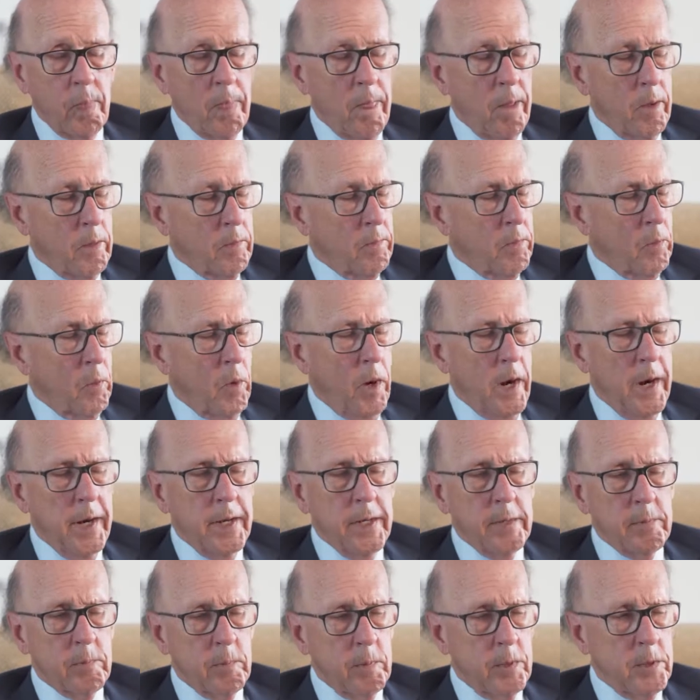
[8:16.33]
a
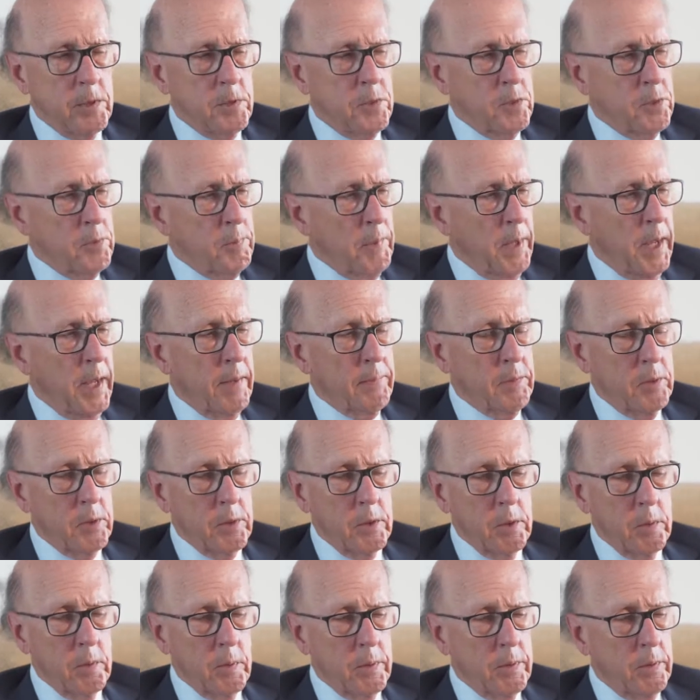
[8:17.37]
variety of reasons, may have to
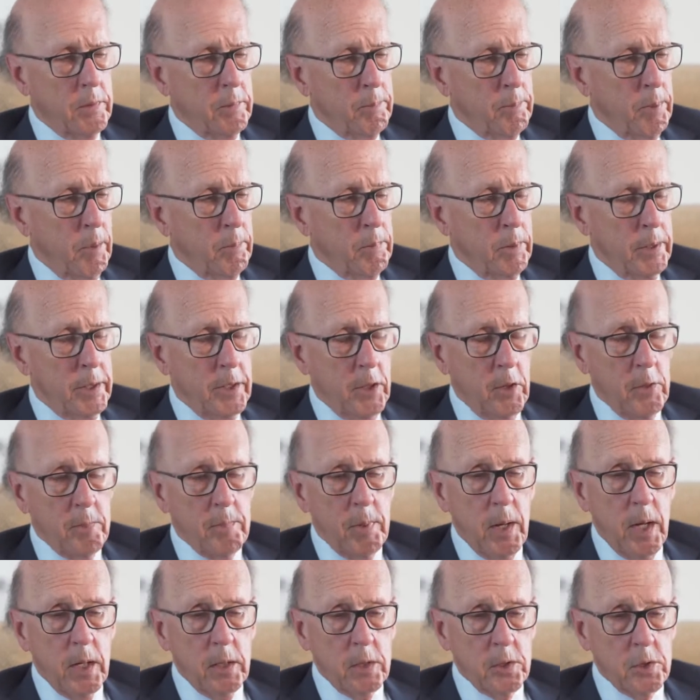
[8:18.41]
do with public health
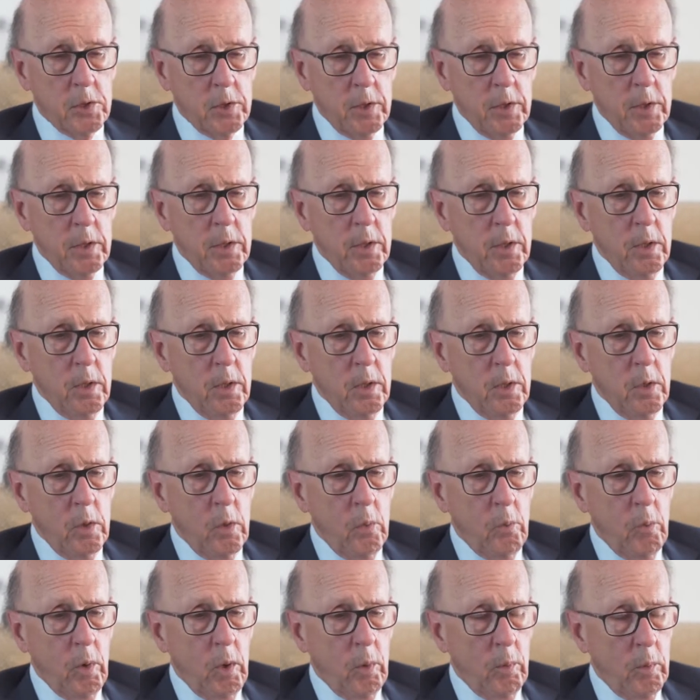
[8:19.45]
policy,
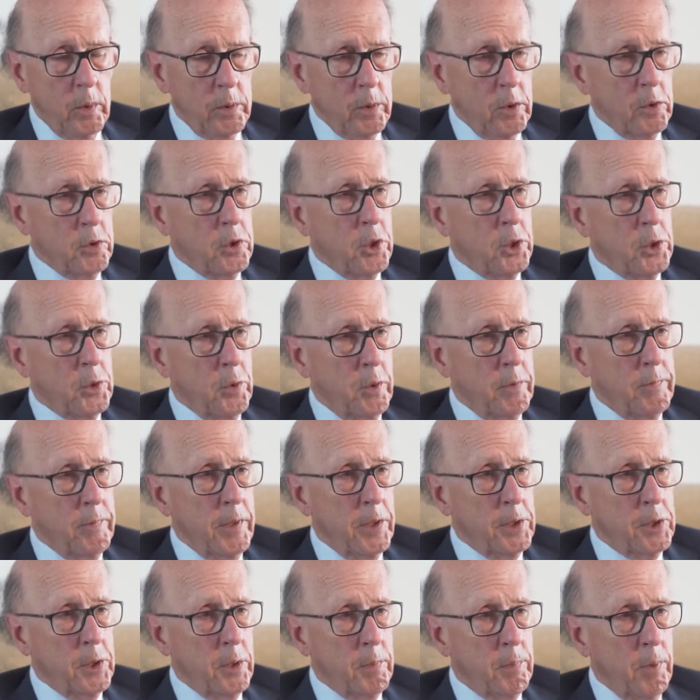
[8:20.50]
where when there's a joint
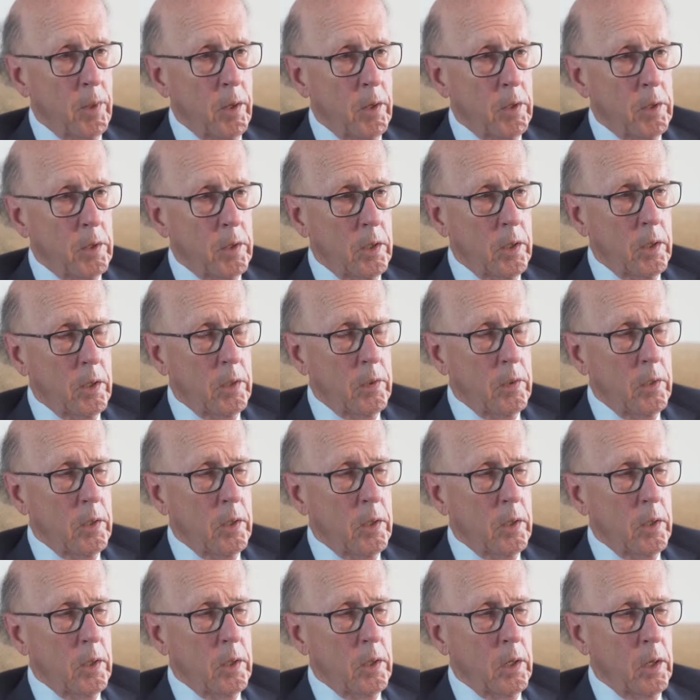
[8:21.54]
venture partner,
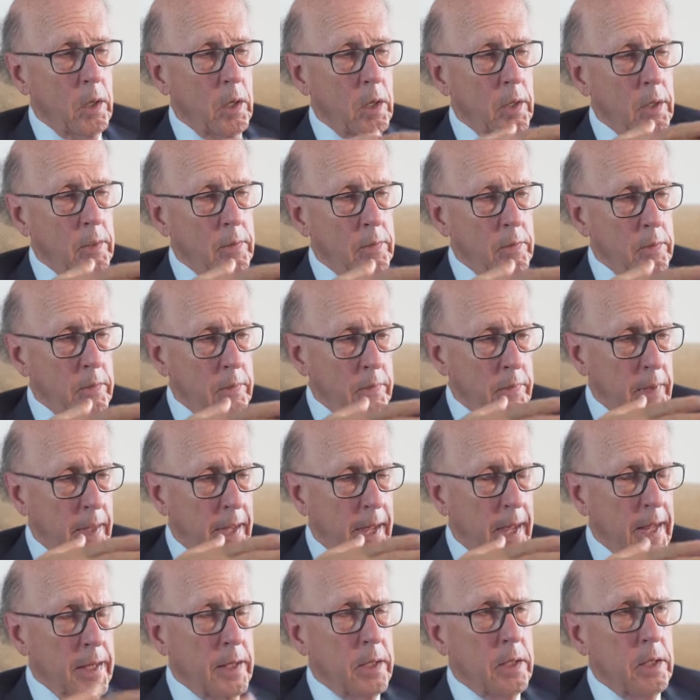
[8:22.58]

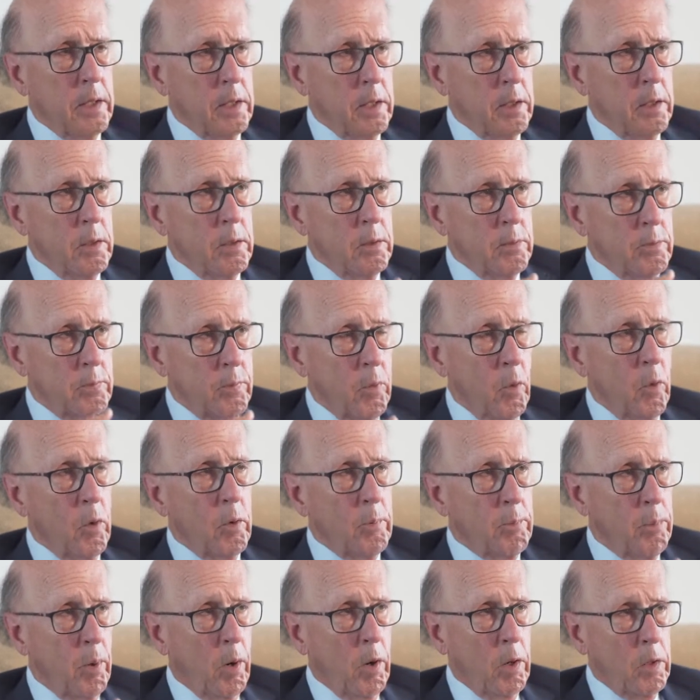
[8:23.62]
that
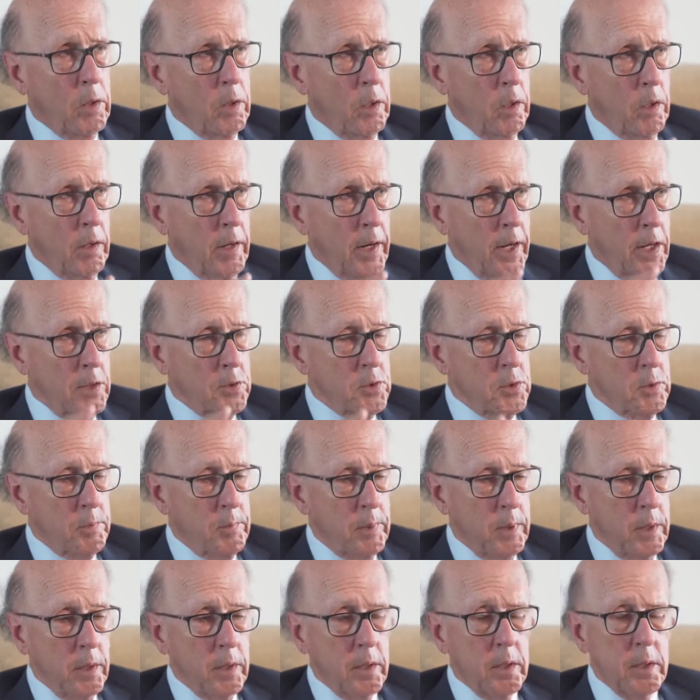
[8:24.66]
foreign partner has to
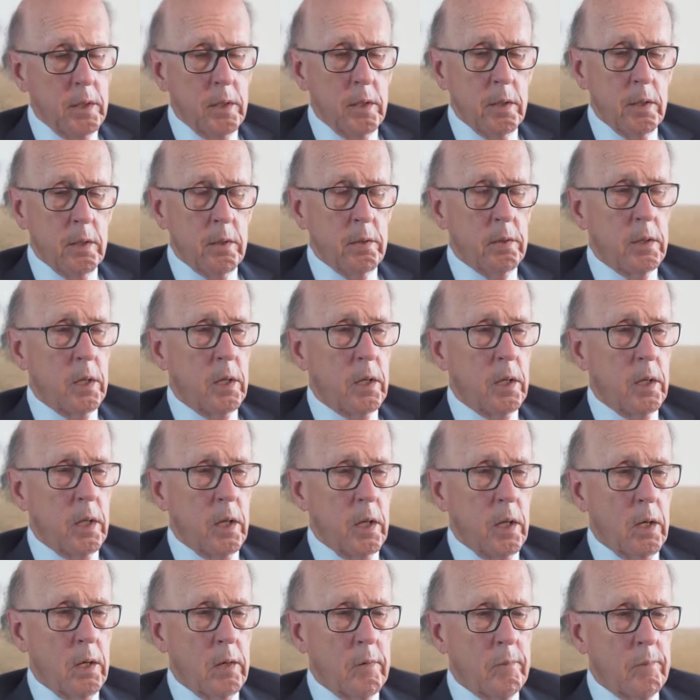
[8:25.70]
be
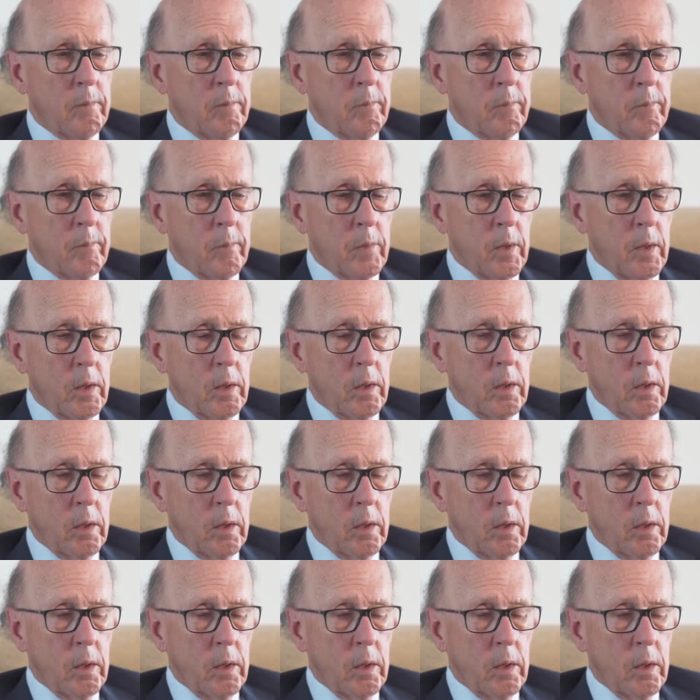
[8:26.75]
very